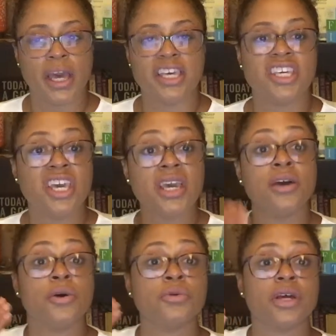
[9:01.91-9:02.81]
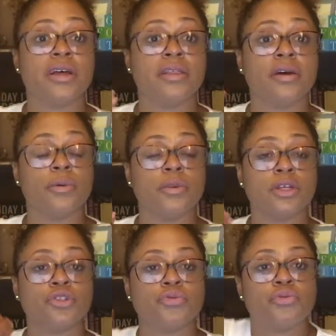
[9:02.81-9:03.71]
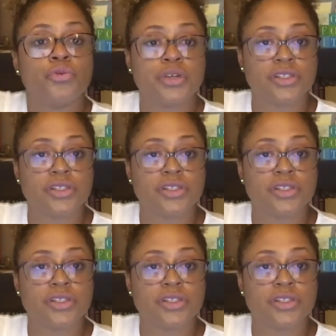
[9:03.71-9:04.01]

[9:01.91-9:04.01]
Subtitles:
yield the true